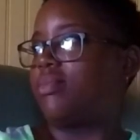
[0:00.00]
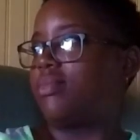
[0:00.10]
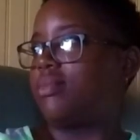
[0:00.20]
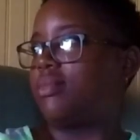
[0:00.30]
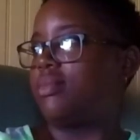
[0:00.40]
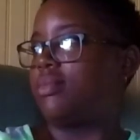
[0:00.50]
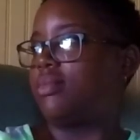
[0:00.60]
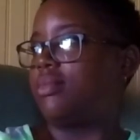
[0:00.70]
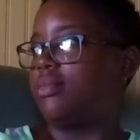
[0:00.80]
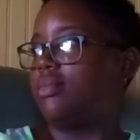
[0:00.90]

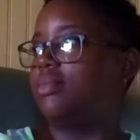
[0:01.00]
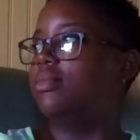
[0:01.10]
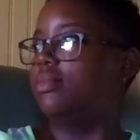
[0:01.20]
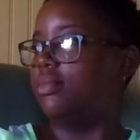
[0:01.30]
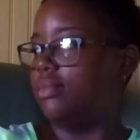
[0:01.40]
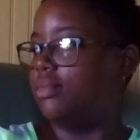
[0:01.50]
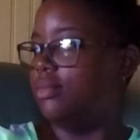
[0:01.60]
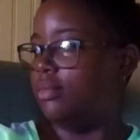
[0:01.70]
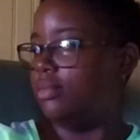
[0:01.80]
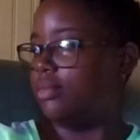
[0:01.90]

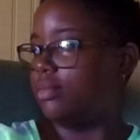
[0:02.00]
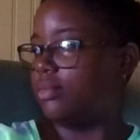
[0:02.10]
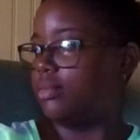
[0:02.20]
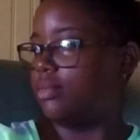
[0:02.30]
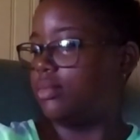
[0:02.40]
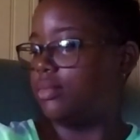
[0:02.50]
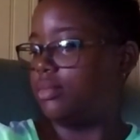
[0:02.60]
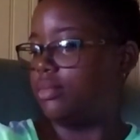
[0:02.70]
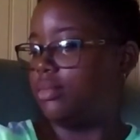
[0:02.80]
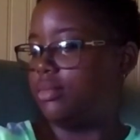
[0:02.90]

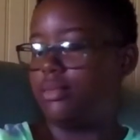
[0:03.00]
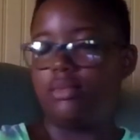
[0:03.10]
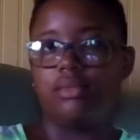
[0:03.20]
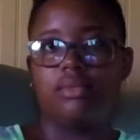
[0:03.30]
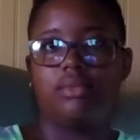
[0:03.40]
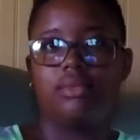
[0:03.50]
(not speaking)